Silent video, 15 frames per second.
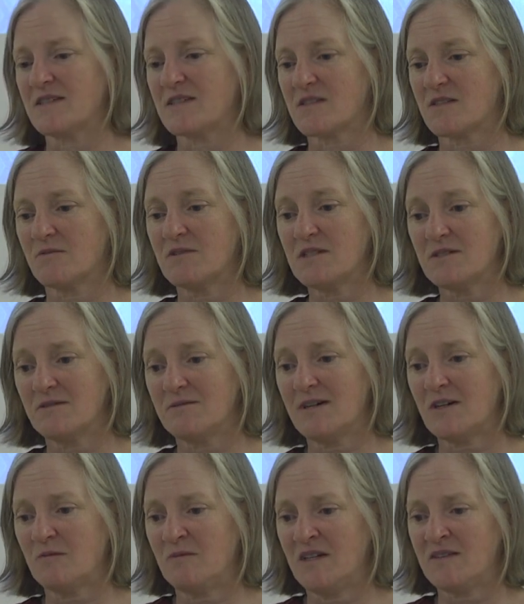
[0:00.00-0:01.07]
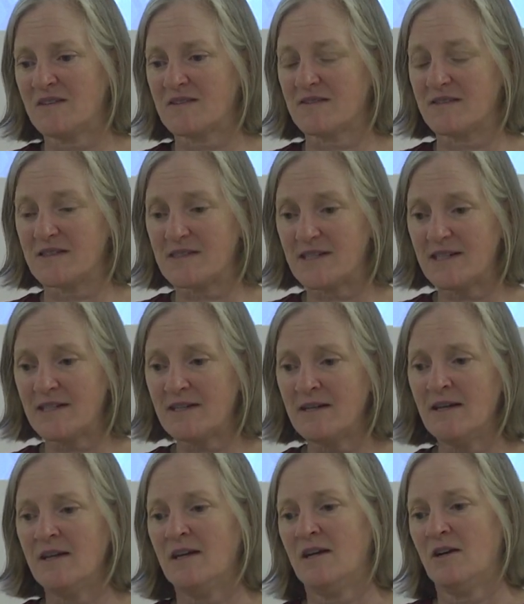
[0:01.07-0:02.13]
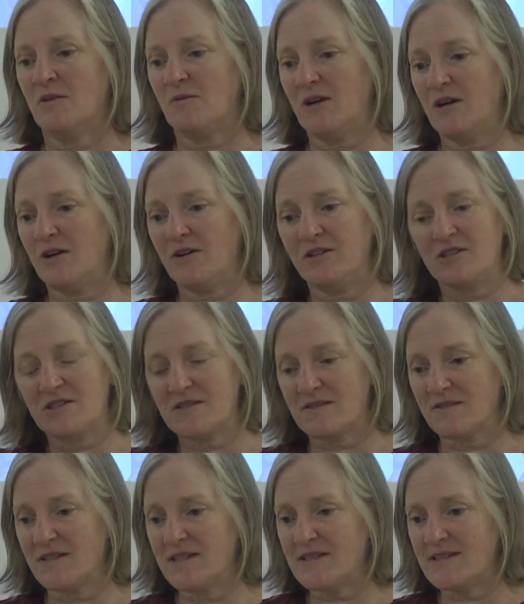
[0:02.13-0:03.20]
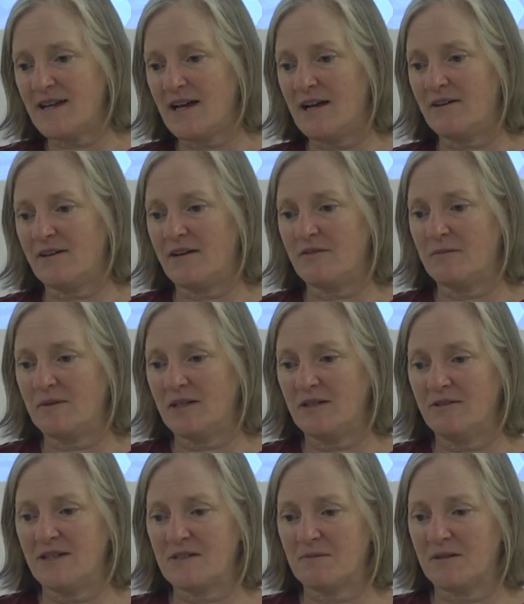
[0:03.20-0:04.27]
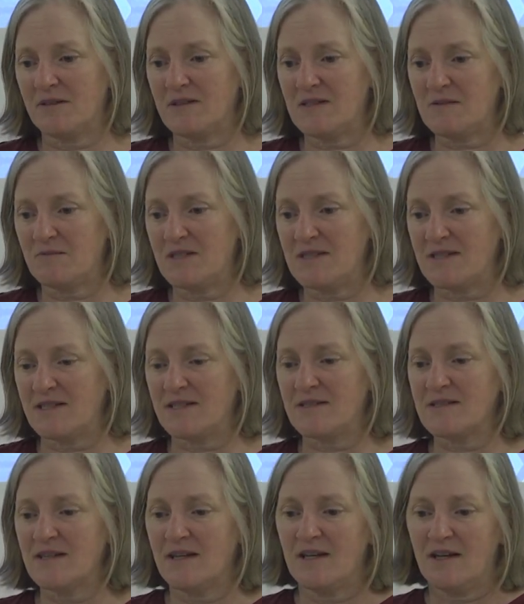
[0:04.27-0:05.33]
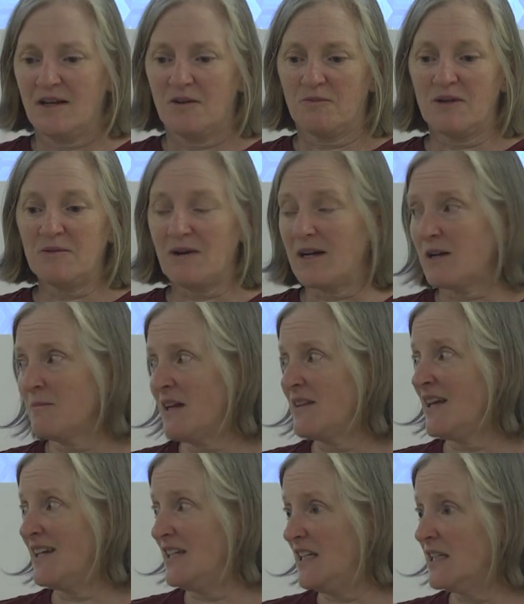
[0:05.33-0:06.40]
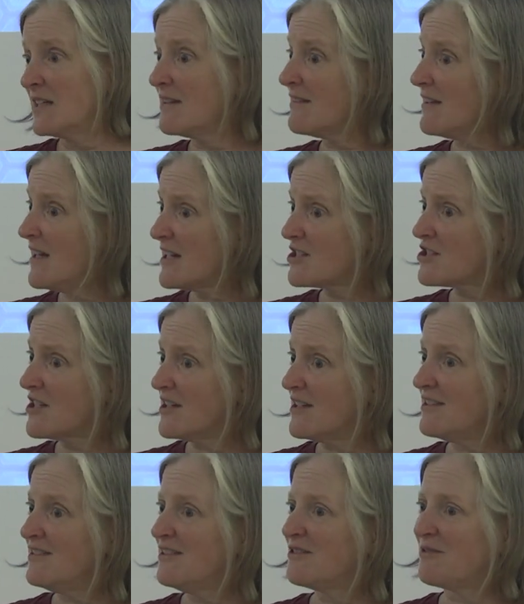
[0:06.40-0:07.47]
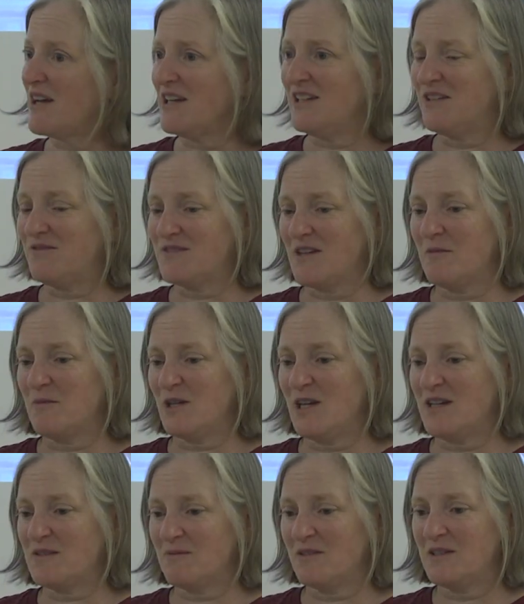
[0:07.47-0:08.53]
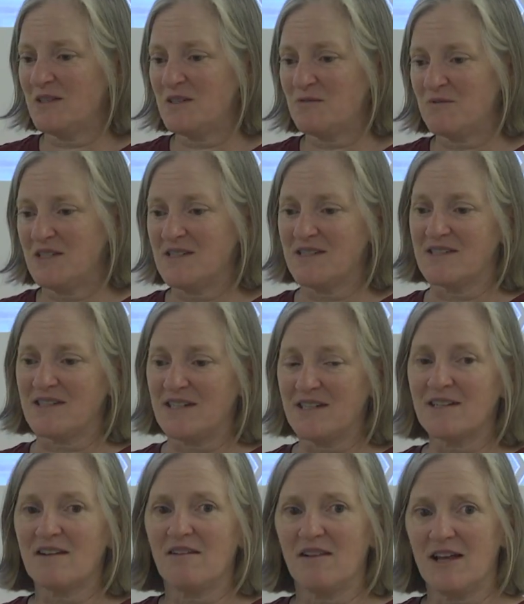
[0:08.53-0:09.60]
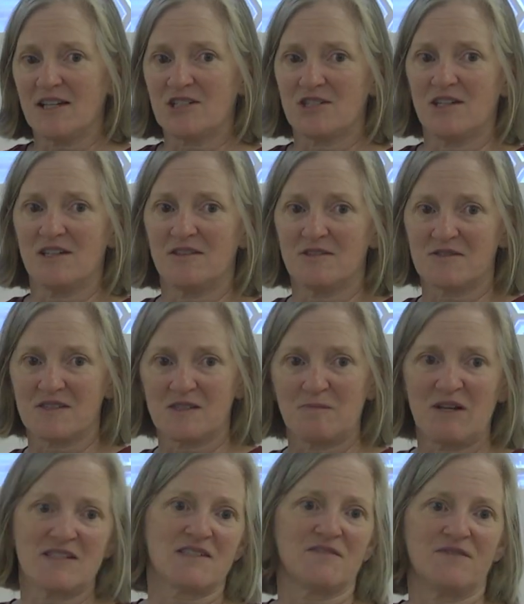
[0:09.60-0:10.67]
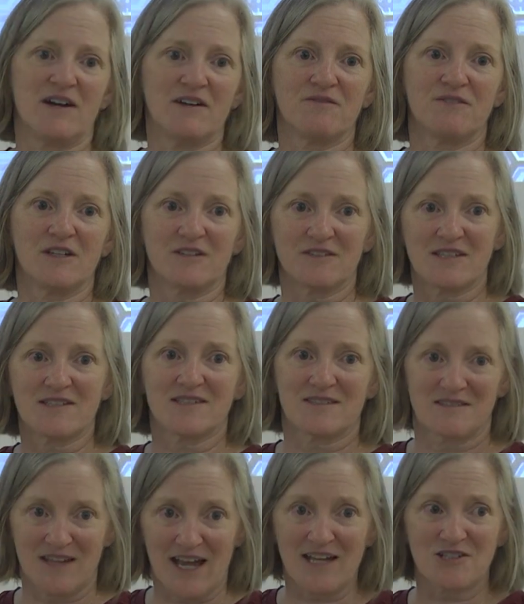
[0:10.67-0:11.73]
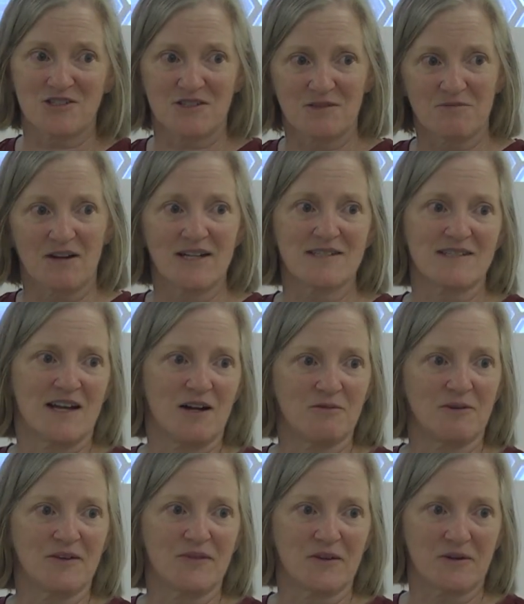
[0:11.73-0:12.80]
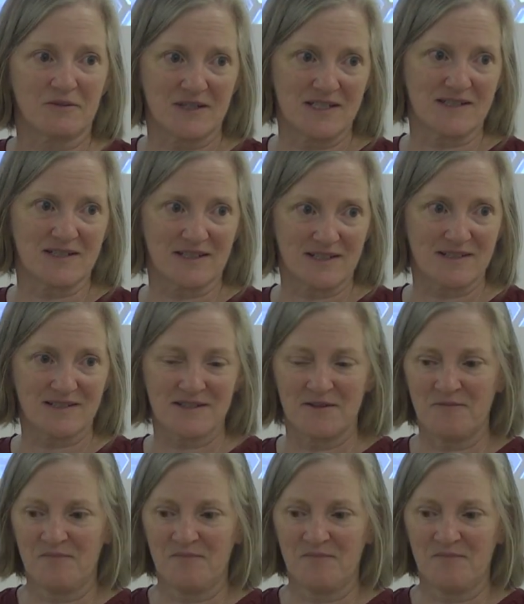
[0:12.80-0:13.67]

And so we do recommend this listing where you just list out everybody who has one of these reasons. We recommend that in collection, right? If somebody has one of these reasons, in collection, there's a specified field that actually writes out what their reason is.